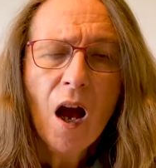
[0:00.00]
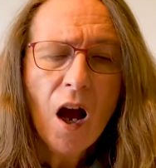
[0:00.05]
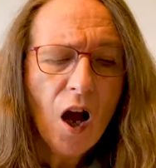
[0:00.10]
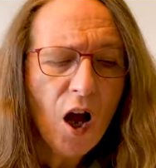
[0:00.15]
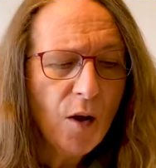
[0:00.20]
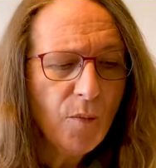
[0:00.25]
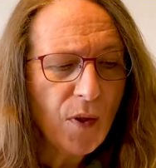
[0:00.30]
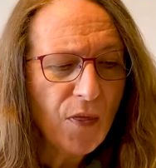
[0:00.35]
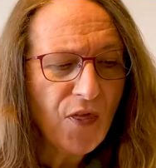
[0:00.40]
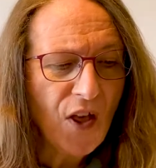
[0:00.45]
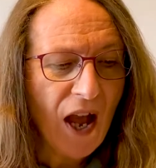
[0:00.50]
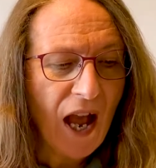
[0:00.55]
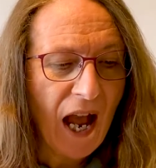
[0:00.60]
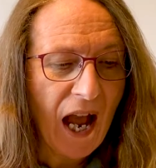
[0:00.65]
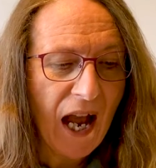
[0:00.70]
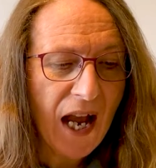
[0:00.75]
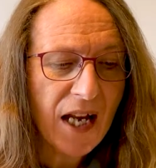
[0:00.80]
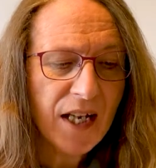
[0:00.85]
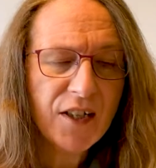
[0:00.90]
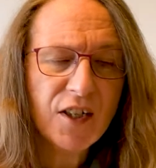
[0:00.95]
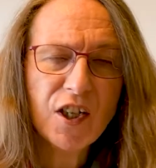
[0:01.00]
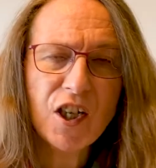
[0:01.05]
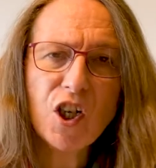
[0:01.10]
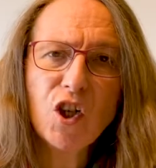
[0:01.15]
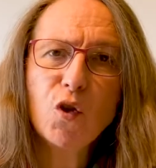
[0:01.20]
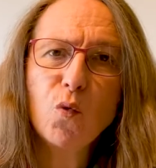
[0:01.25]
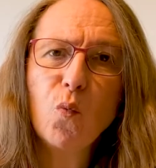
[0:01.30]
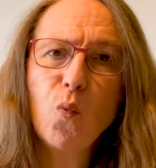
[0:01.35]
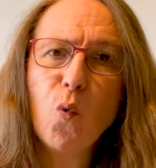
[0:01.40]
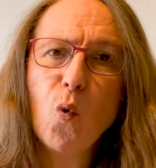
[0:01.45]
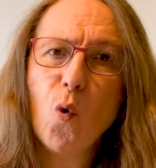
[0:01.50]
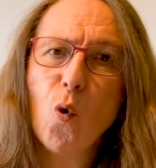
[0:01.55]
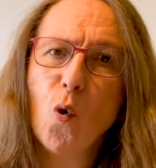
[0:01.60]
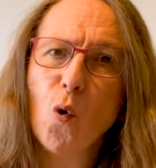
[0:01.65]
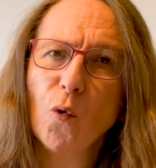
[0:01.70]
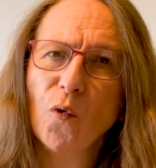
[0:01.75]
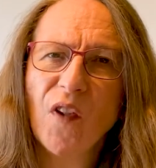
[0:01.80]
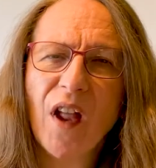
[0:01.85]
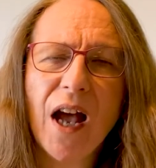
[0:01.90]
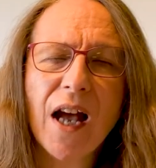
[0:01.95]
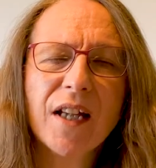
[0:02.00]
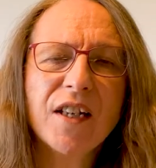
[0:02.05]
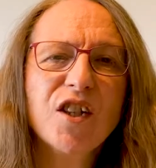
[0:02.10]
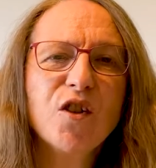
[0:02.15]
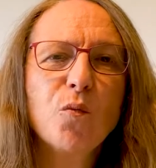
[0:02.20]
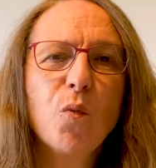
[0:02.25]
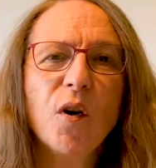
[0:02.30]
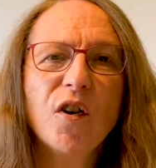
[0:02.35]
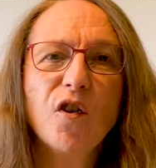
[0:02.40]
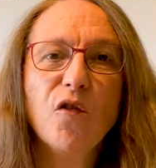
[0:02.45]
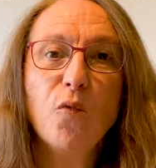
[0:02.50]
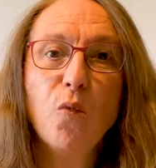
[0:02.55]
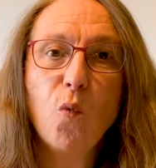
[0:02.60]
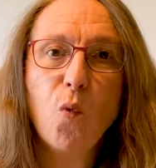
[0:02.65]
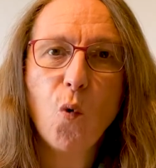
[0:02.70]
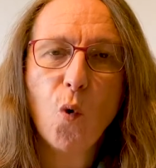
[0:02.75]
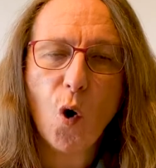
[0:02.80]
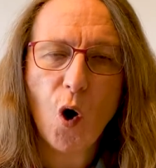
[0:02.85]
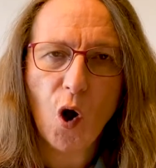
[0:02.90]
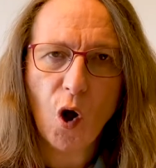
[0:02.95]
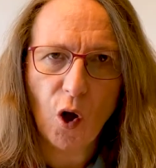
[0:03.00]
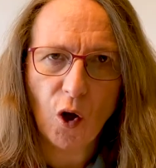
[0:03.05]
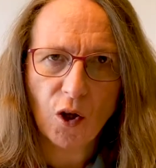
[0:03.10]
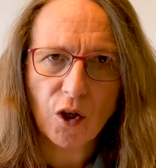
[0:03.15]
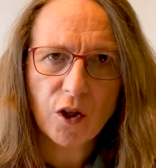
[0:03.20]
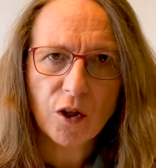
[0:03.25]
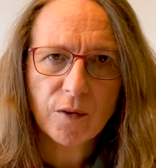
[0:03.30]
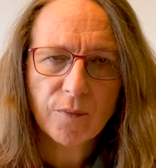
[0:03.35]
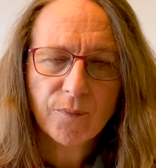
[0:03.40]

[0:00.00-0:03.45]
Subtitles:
The hand is worn. The hand is one of work.